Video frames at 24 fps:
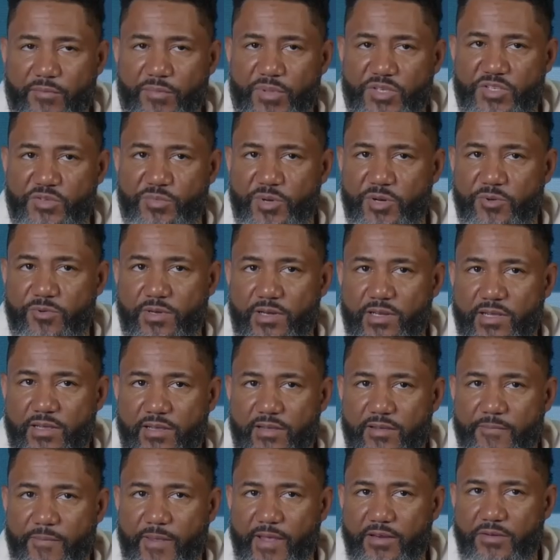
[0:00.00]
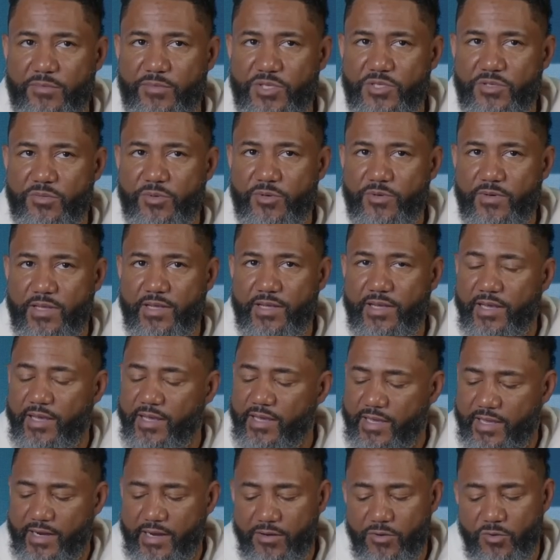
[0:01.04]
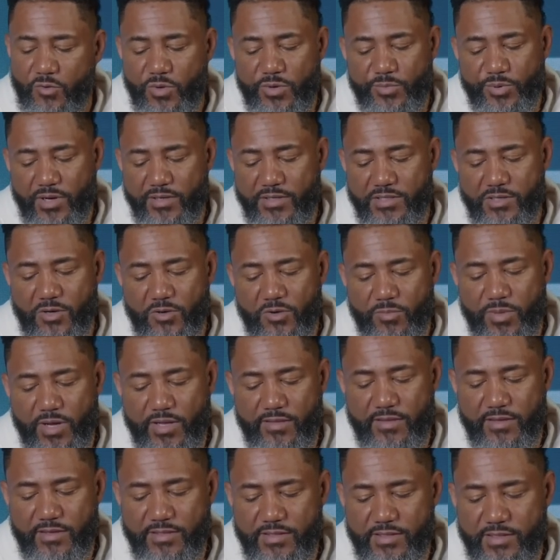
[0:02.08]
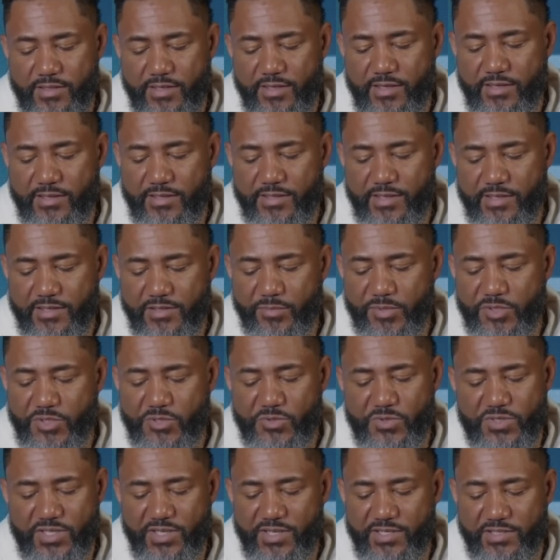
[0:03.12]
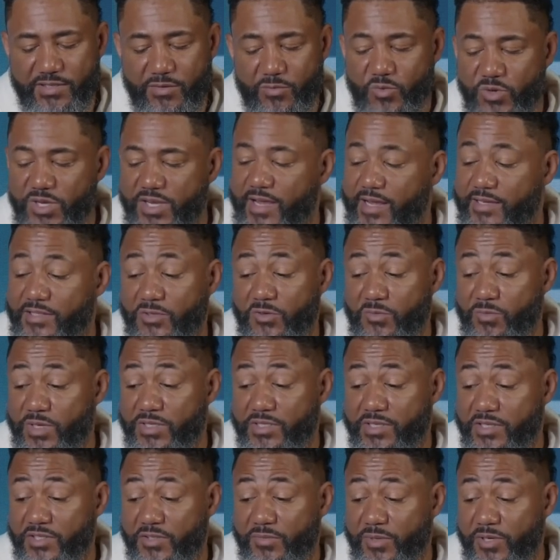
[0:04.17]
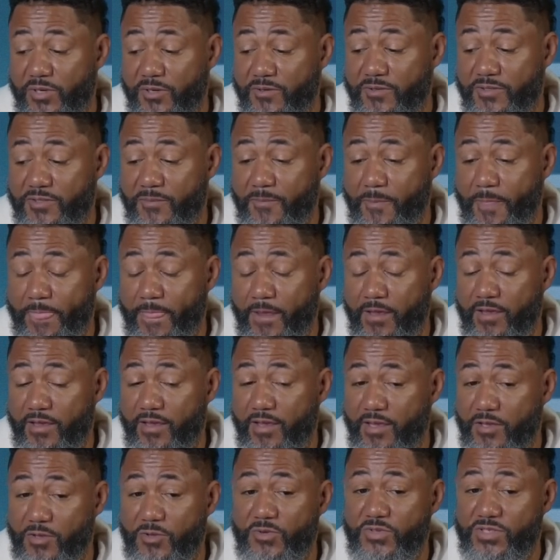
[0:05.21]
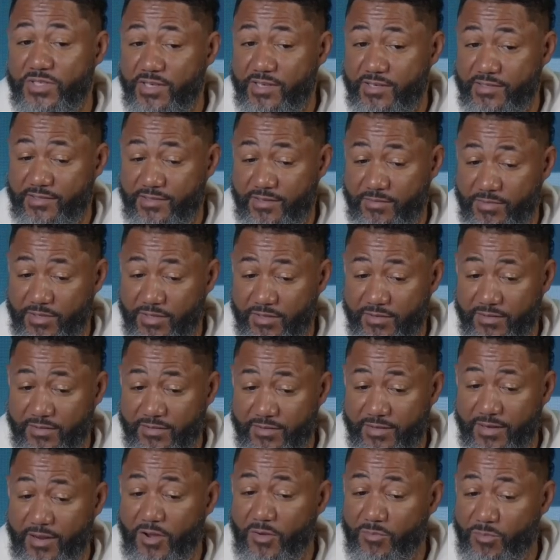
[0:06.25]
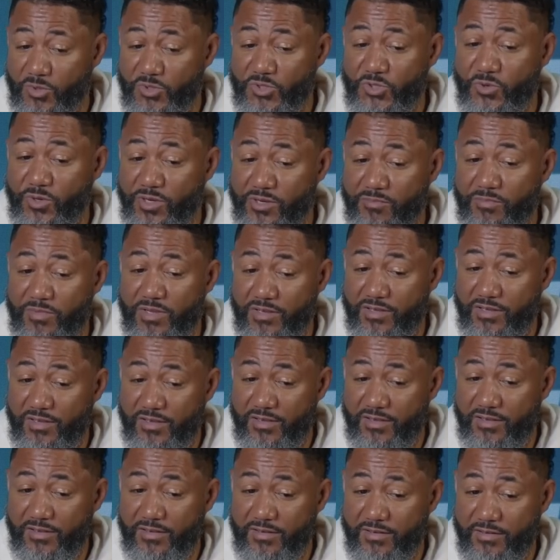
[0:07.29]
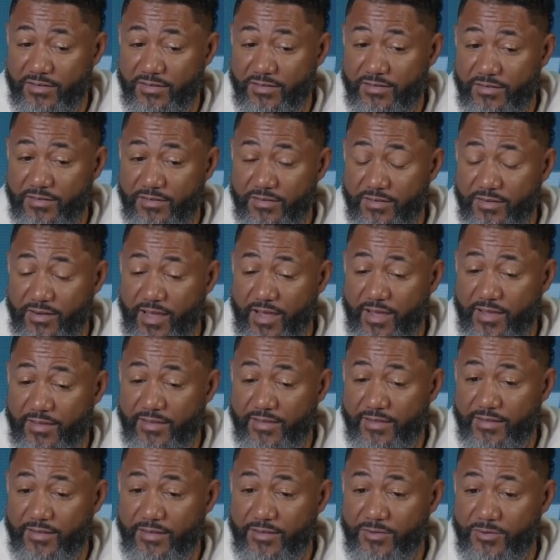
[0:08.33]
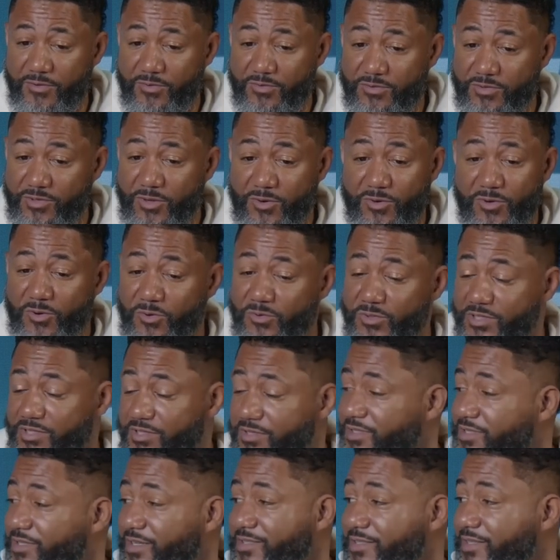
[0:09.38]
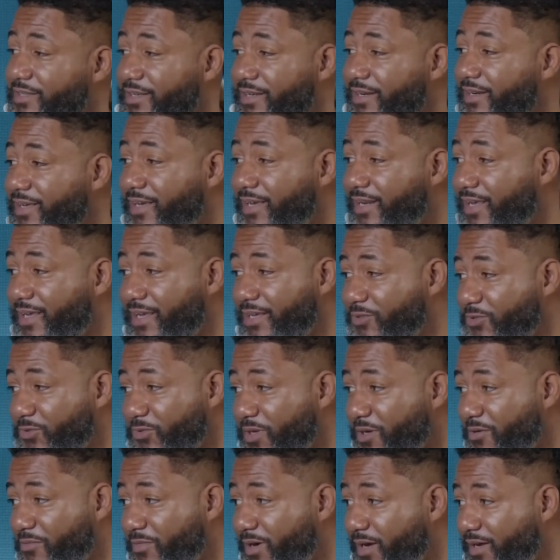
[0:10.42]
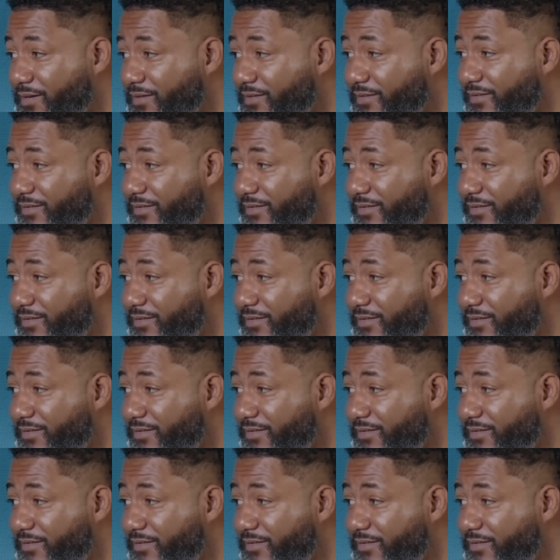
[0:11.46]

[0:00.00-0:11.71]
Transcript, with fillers: to be spirit led. Had to be spirit led. And I know we probably talk about this in the context, but you said something. We got so much experience, and you said something that almost triggered me again. Like, don't go touching and laying hands on everybody.